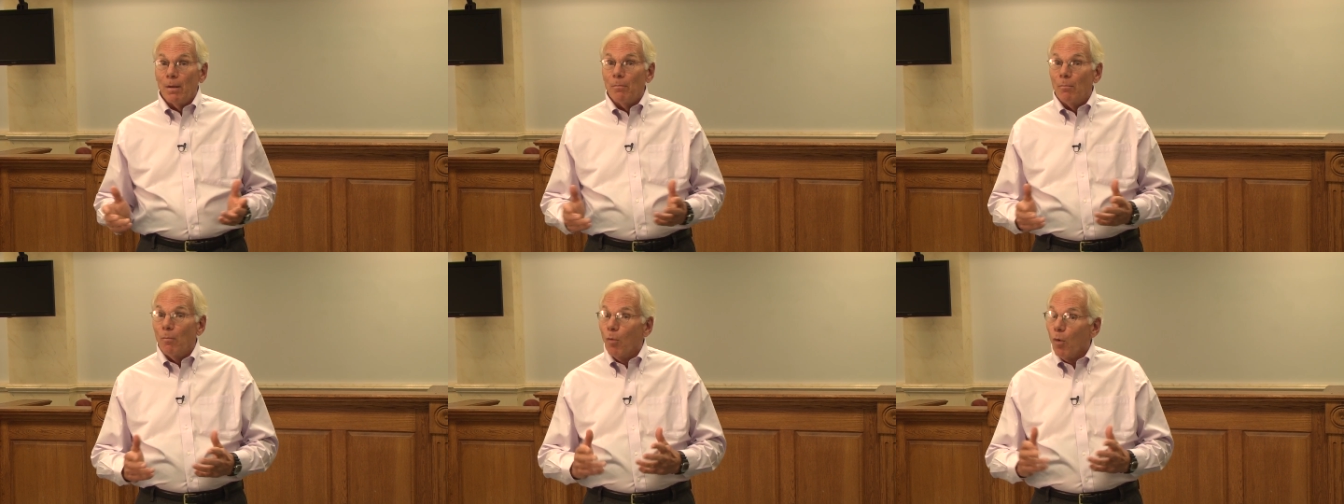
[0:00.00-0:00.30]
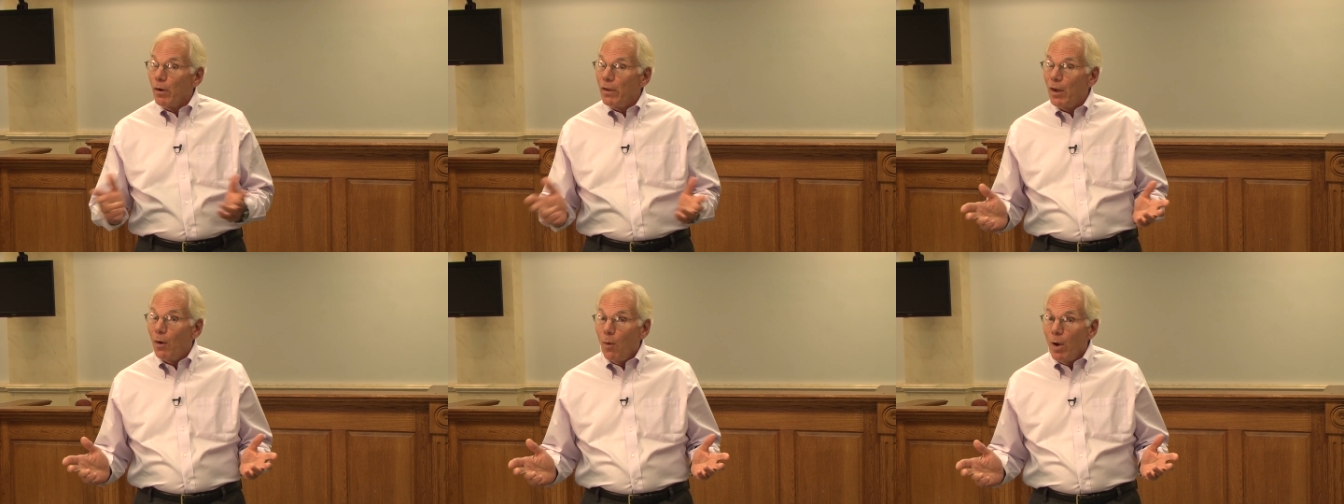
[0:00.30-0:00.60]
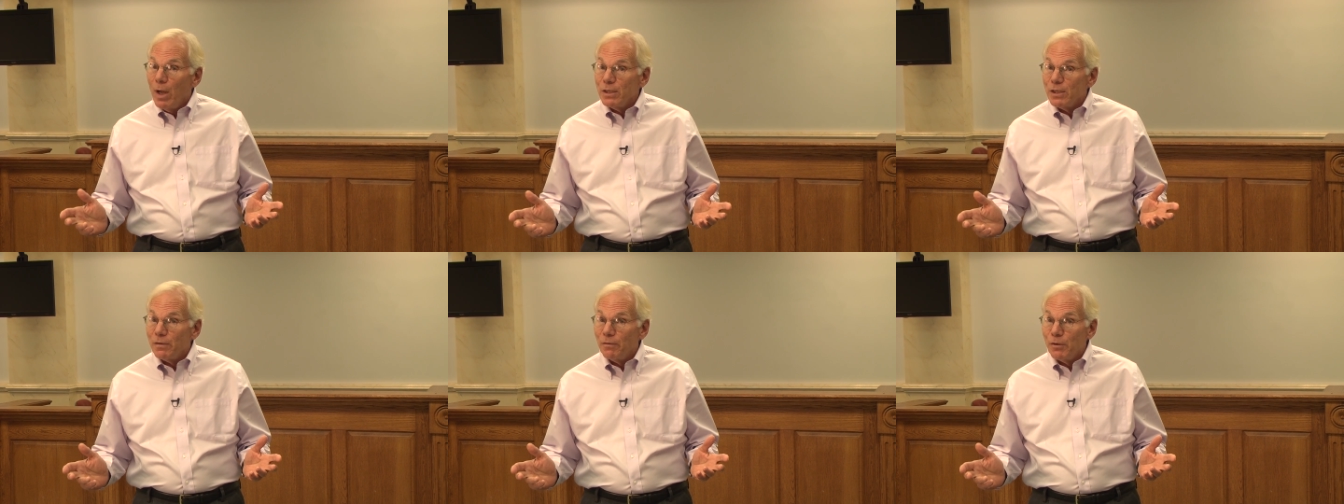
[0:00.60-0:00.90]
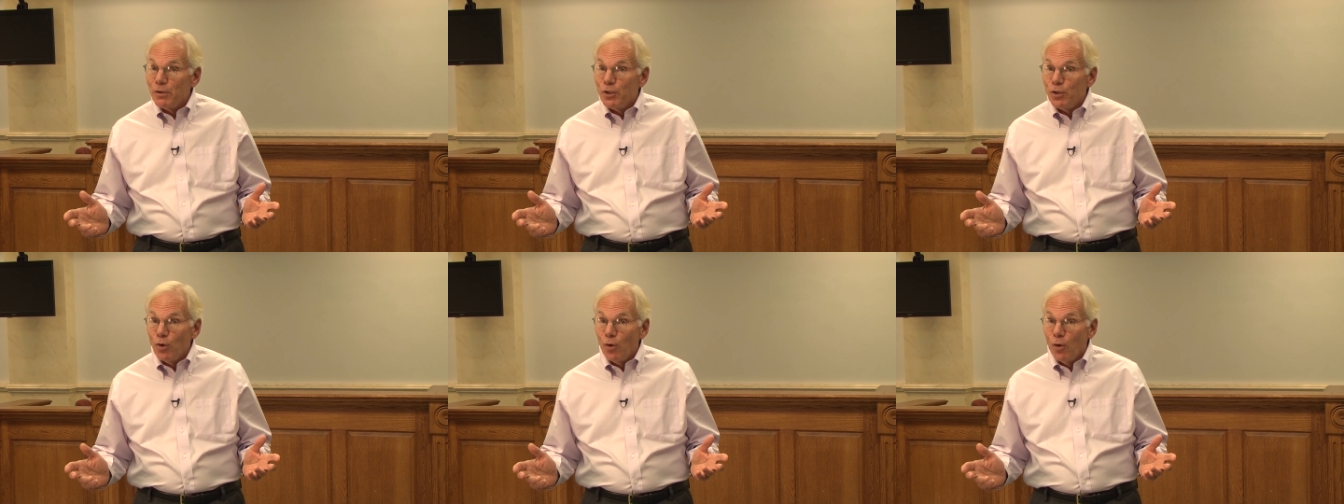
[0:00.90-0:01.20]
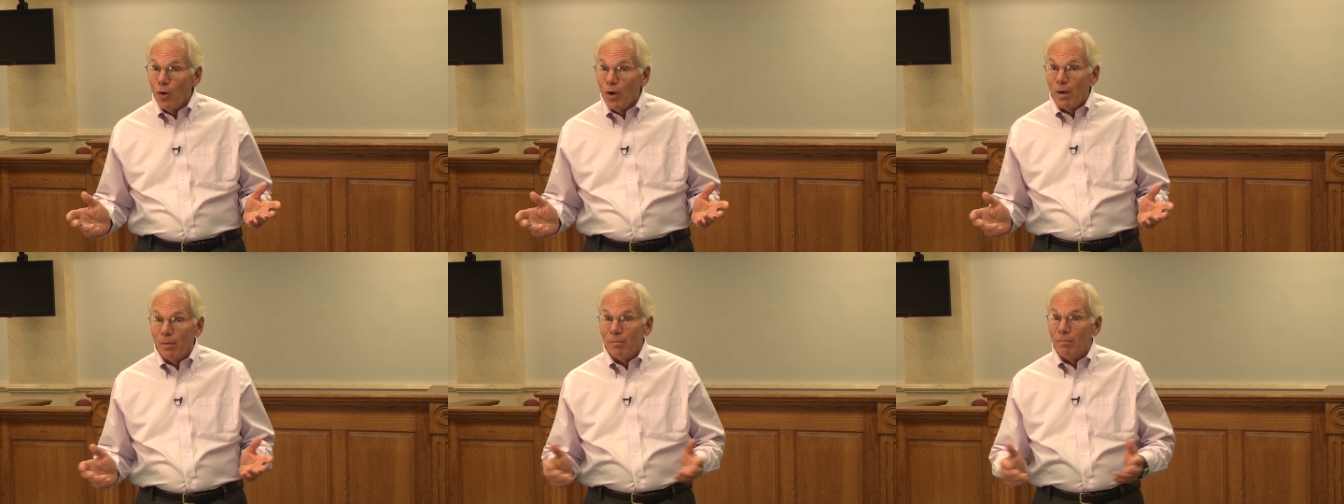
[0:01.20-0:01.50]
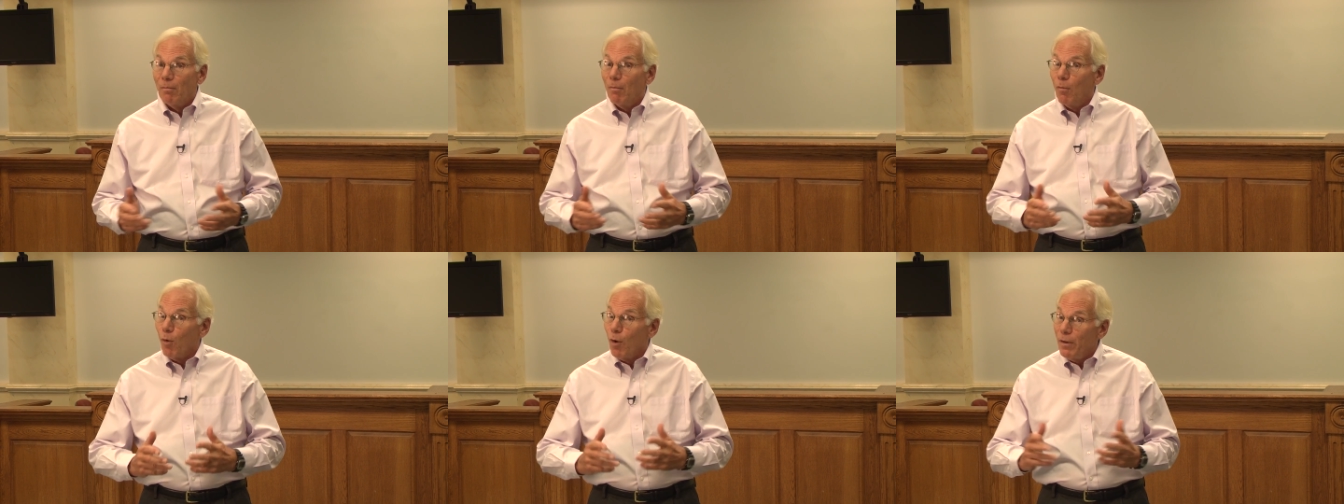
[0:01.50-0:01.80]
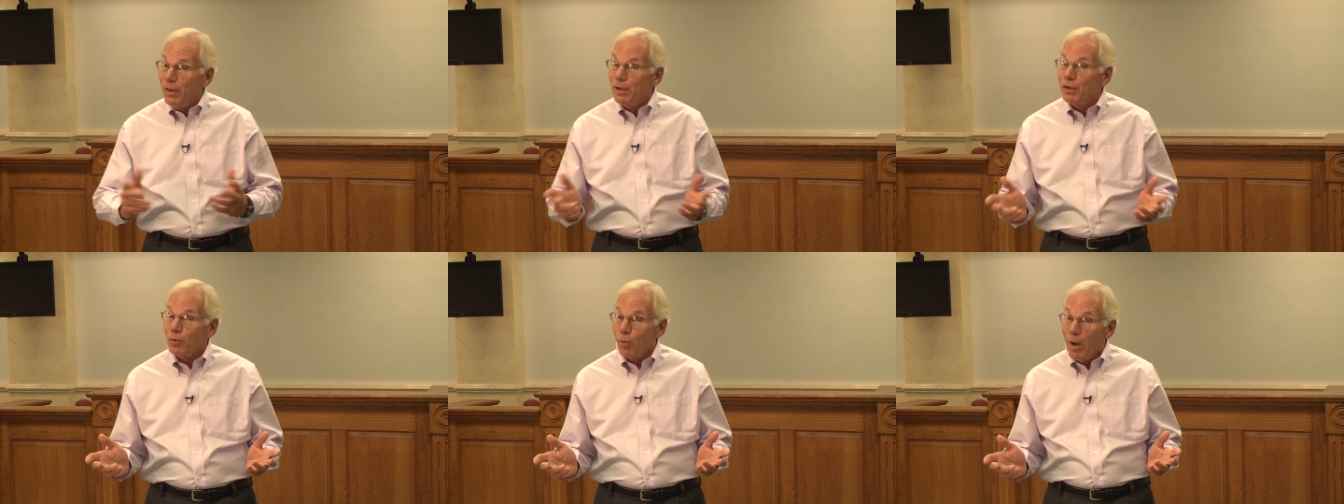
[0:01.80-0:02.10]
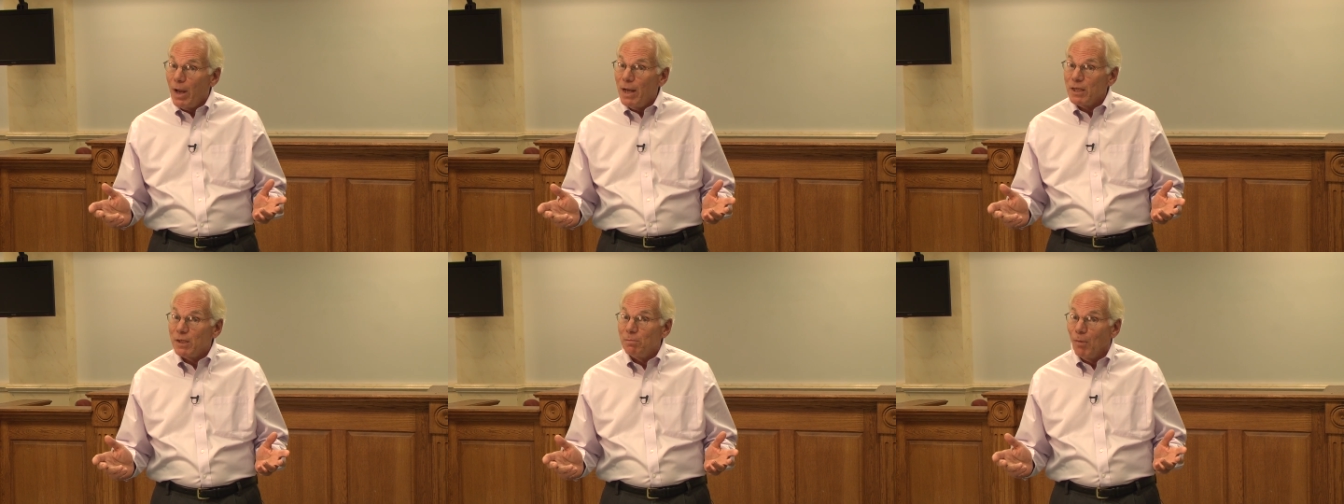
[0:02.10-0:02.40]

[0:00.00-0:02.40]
More than once for sure, more than twice